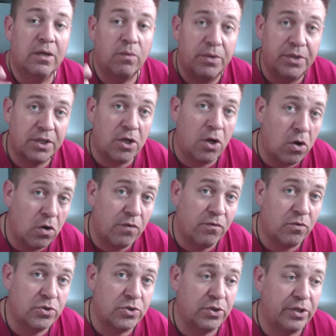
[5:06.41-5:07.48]
Well, in the
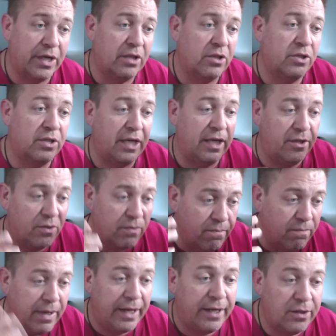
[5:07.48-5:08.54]
carnivore journey, I look at your
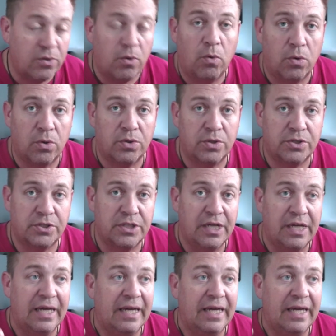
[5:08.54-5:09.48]
main course